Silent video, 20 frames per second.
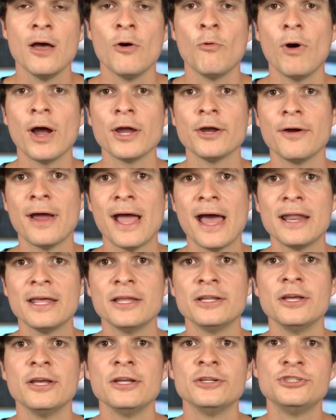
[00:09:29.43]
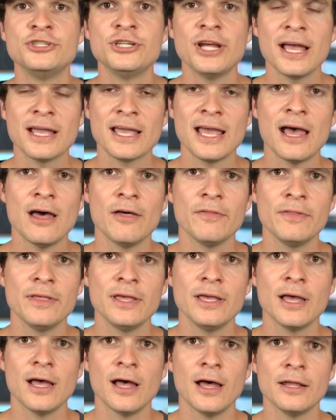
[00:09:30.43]
While you're at it, check out
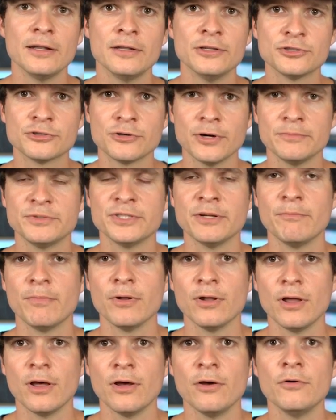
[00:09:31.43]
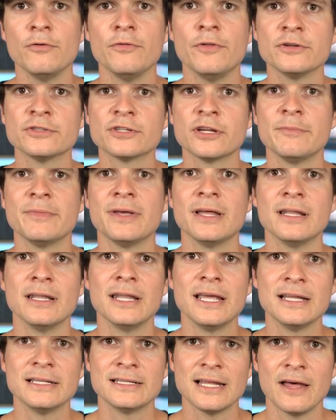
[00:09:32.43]
the description below. There's going to be a
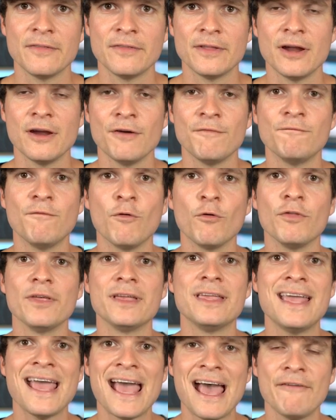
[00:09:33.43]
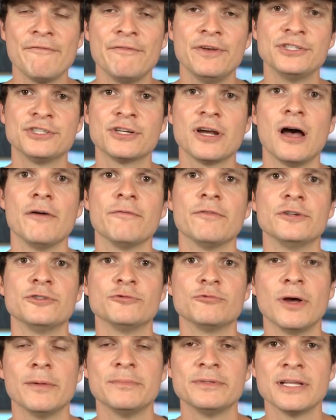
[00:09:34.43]
link down there for the Catfish
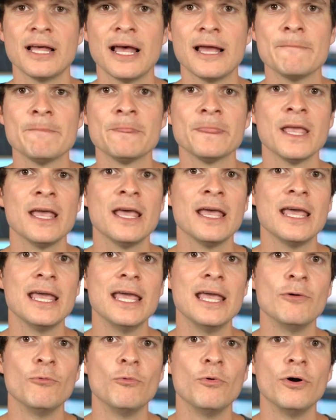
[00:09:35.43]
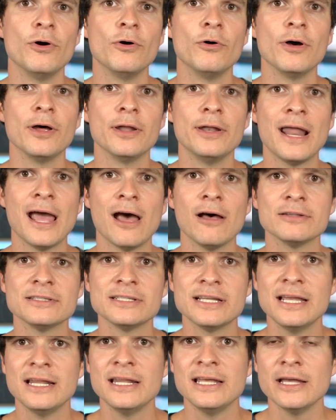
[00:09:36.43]
Conference website. It will
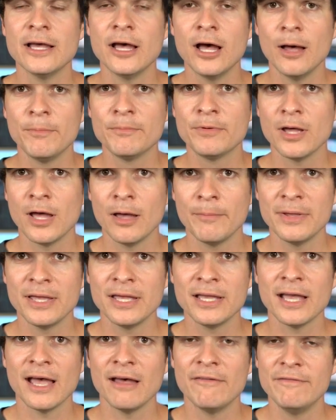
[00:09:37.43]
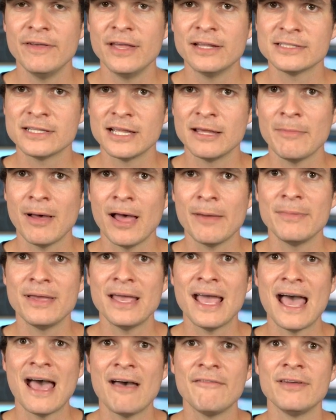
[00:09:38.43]
announce any upcoming events they might
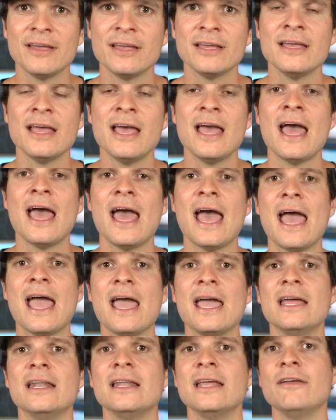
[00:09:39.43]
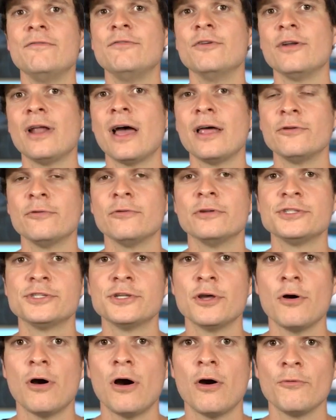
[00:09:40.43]
be having. And if you're not doing
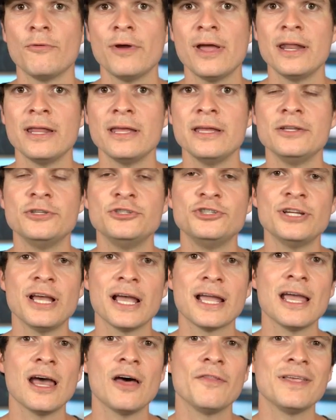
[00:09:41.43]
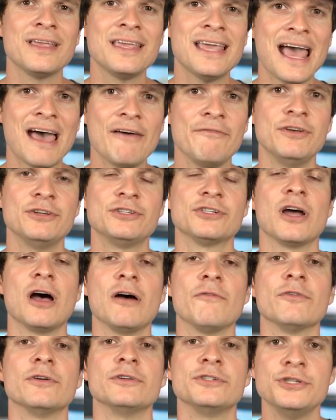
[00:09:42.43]
so already, check out the Catfish
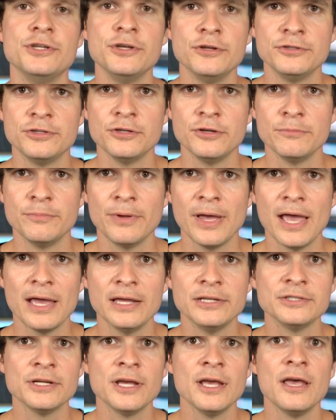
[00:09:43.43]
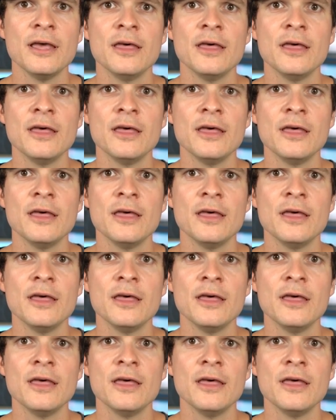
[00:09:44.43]
Conference YouTube page.